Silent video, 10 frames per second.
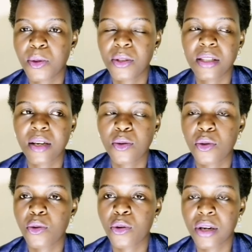because they
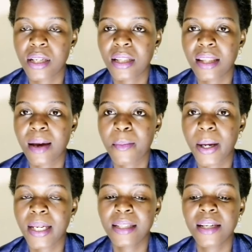know already in their
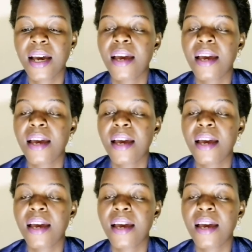mind